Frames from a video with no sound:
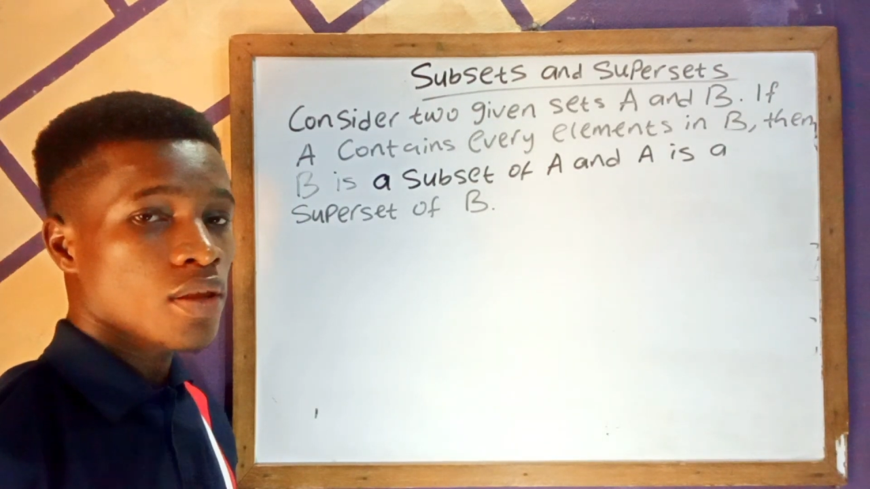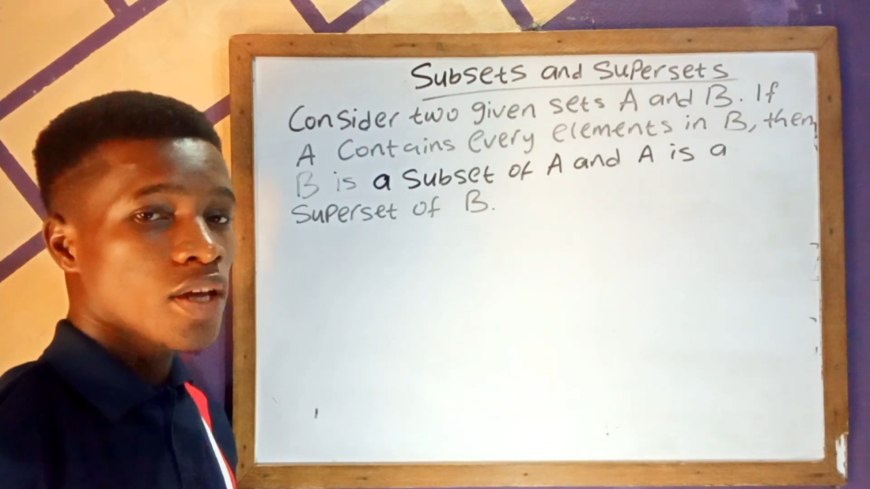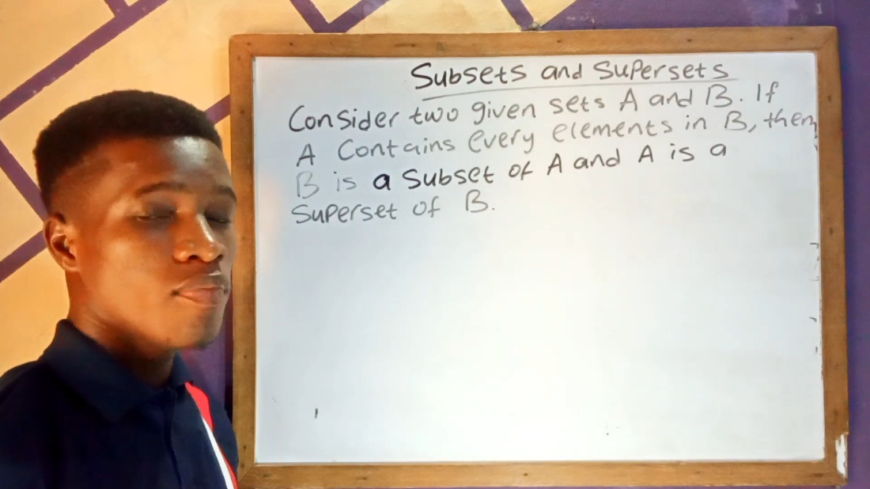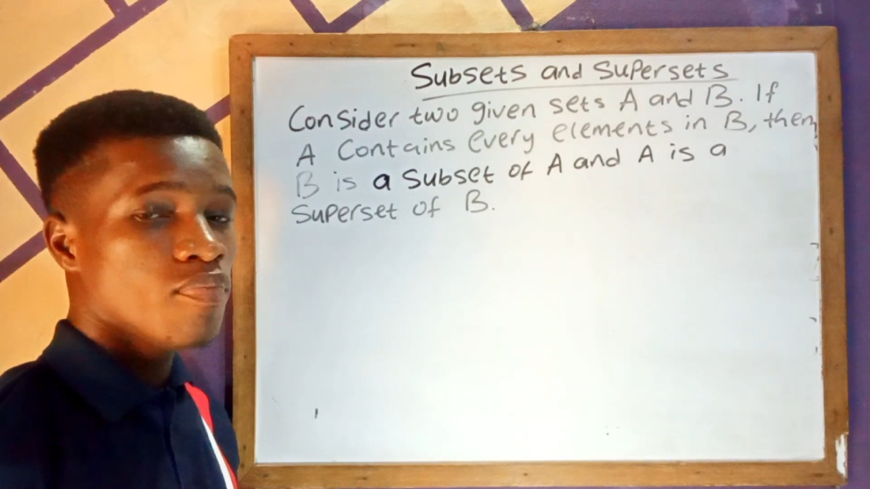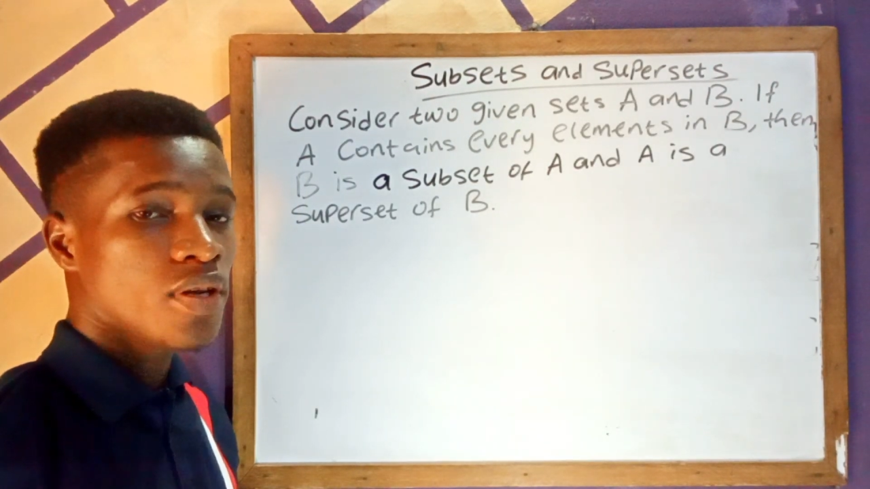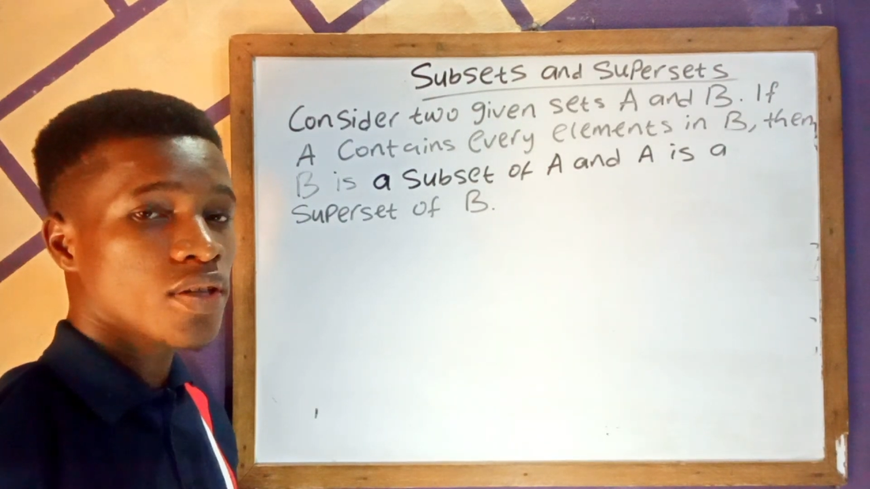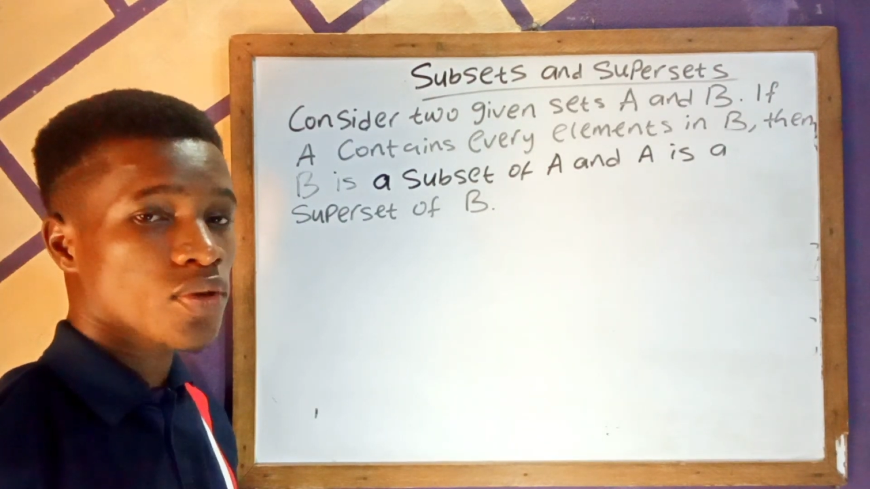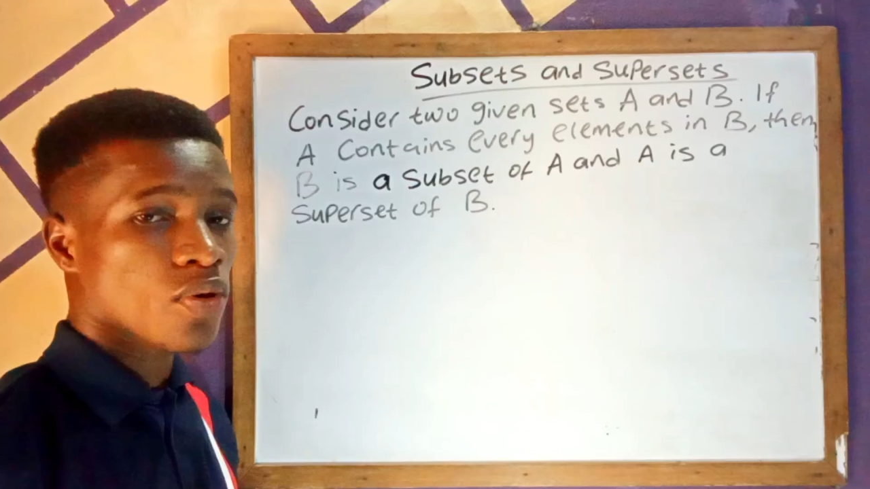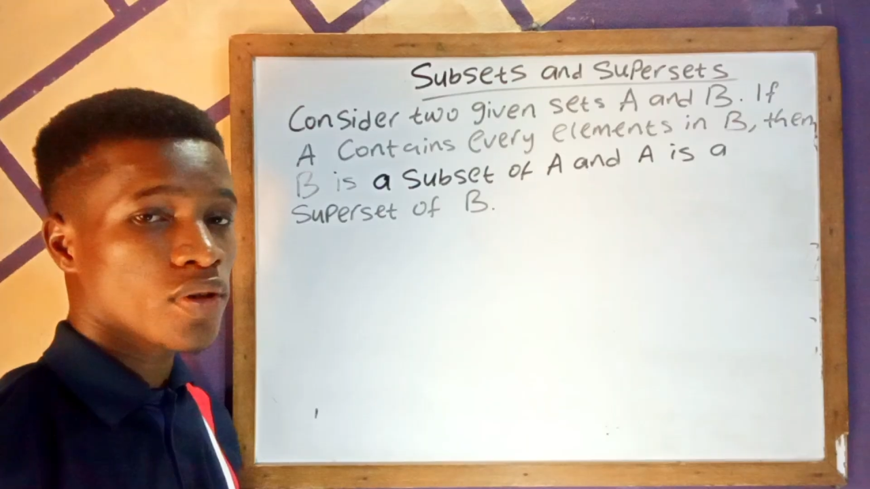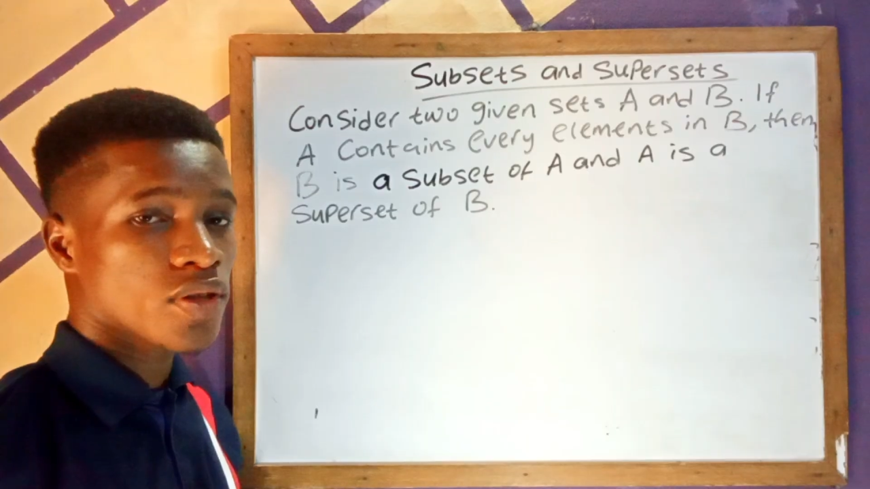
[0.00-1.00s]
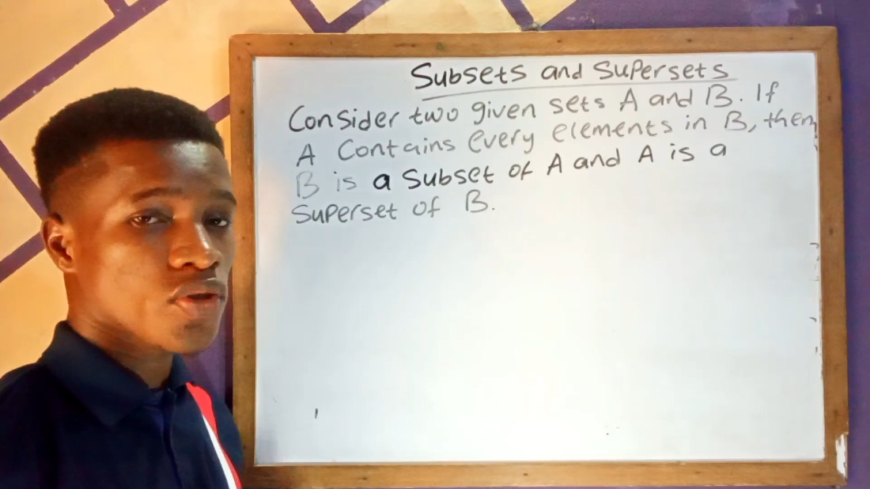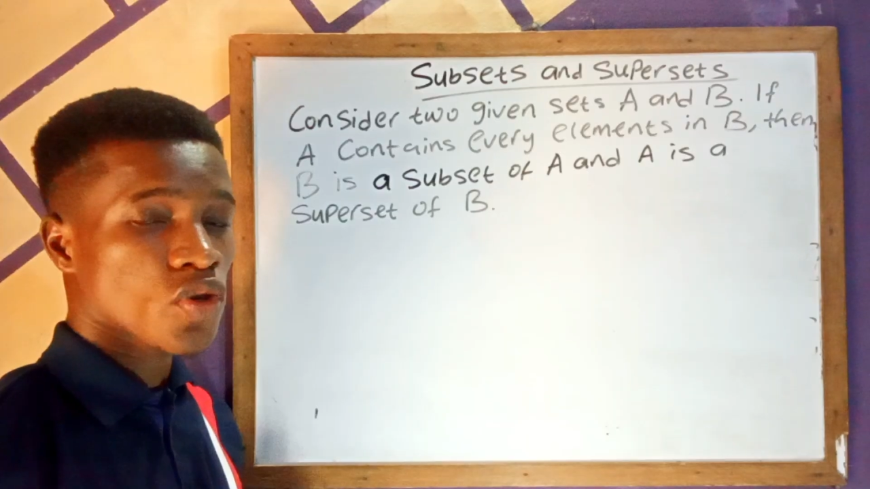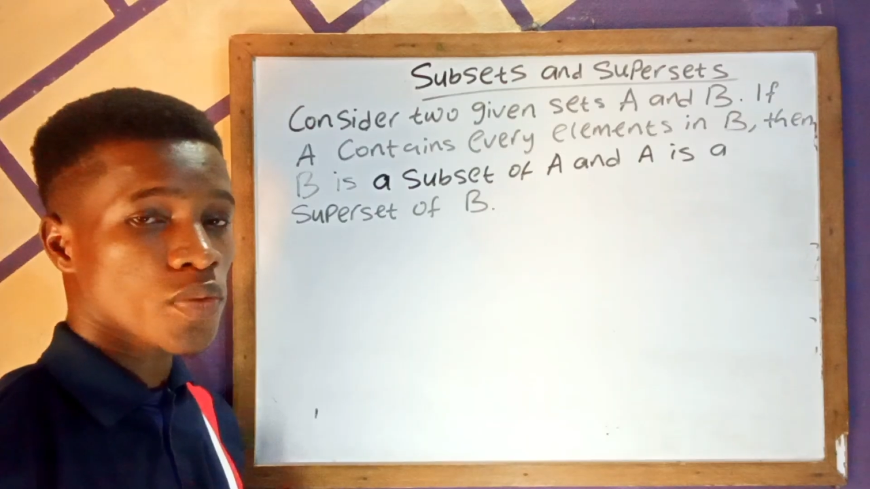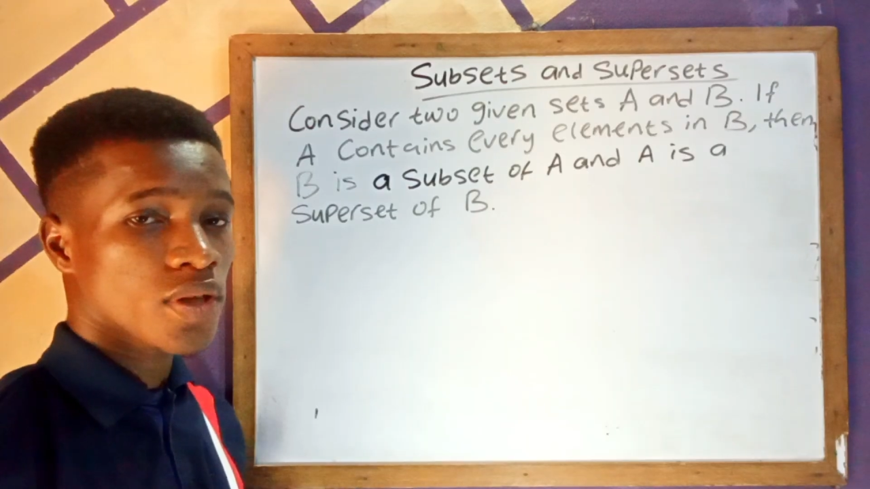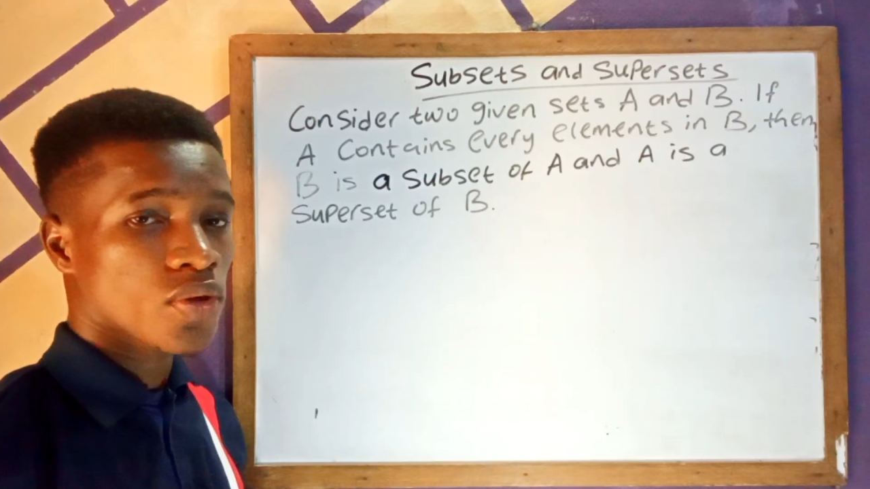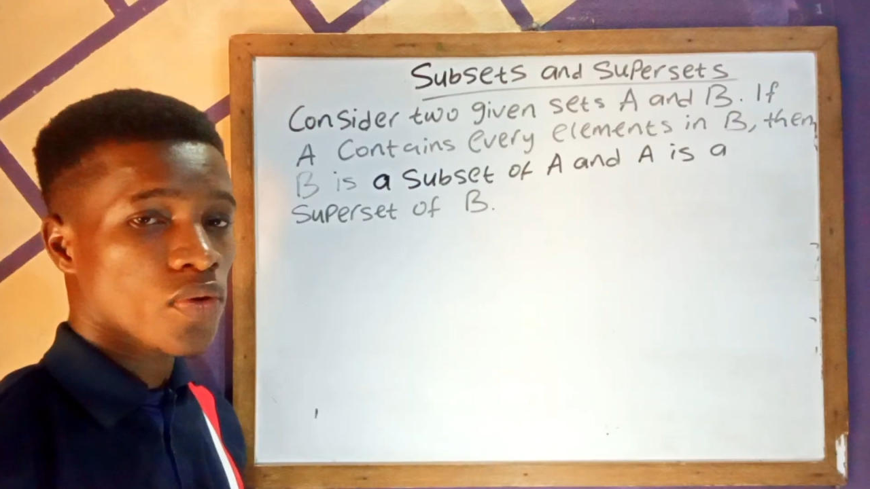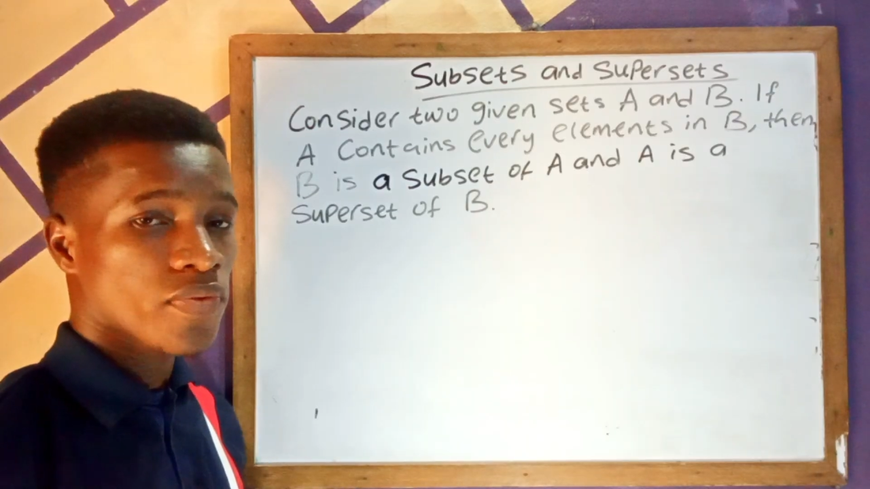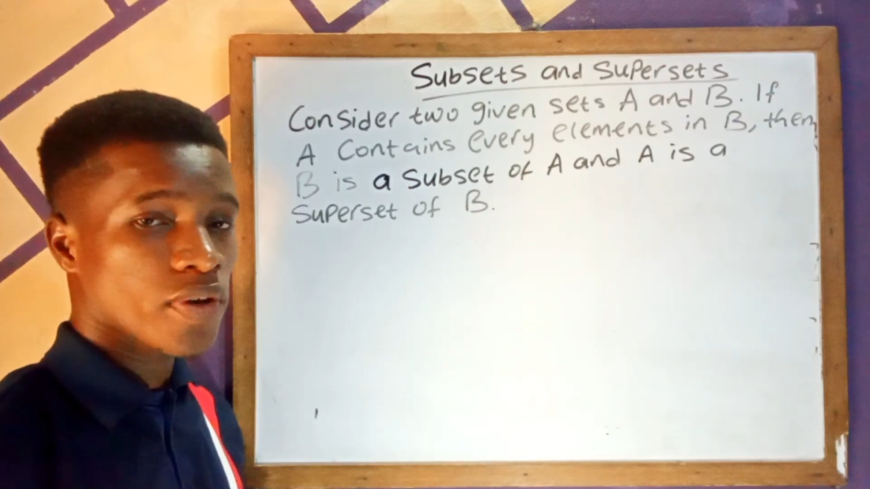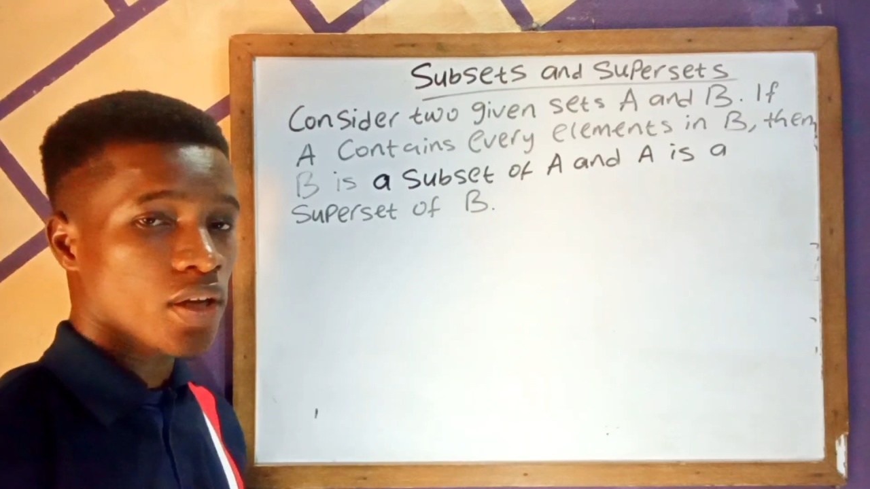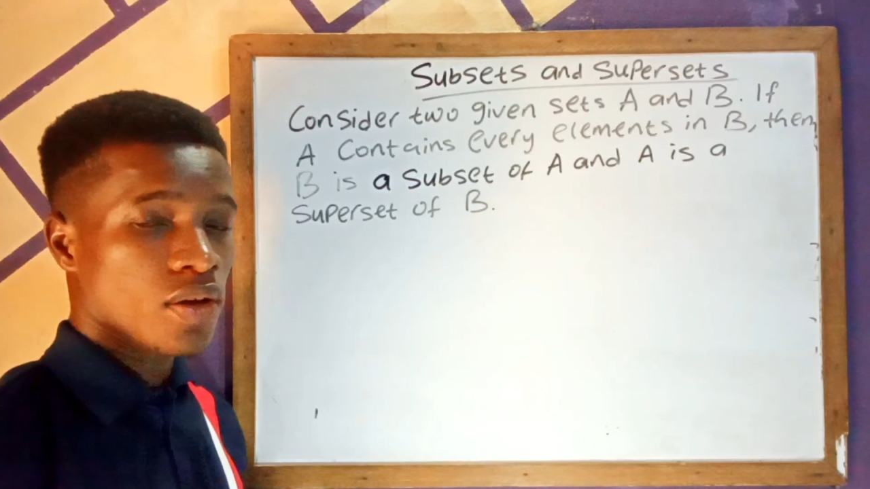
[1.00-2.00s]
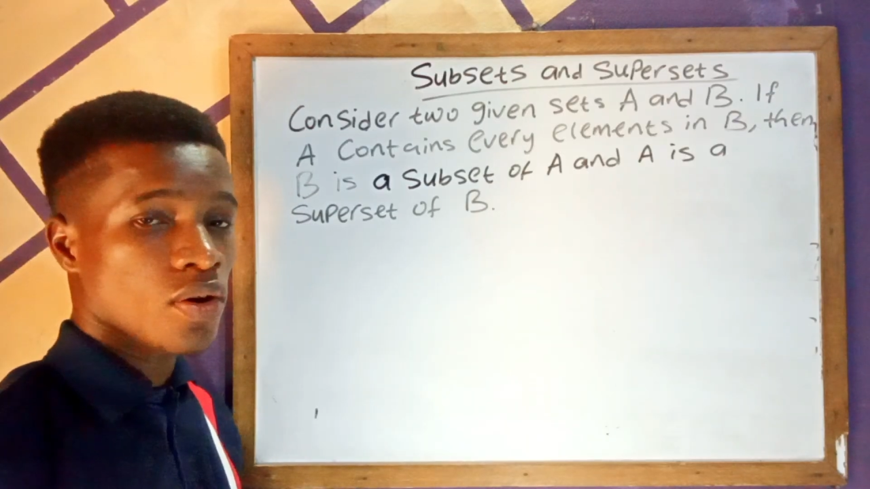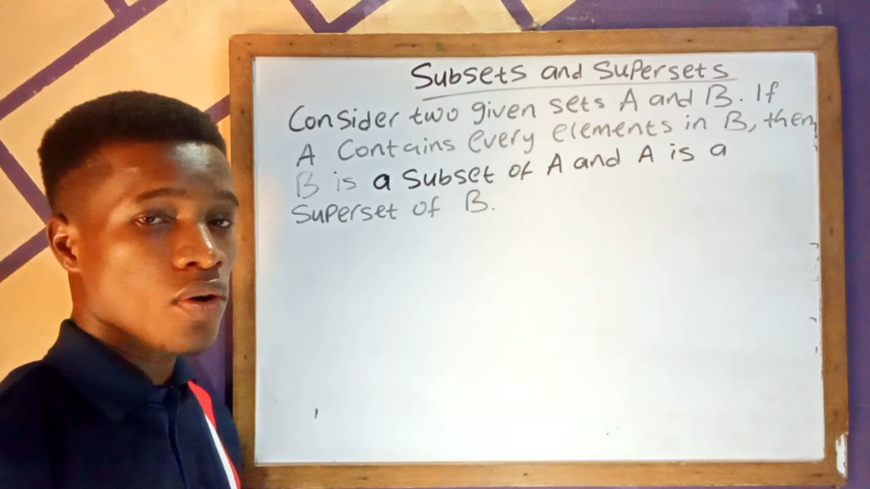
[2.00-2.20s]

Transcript: then B is called a subset of A,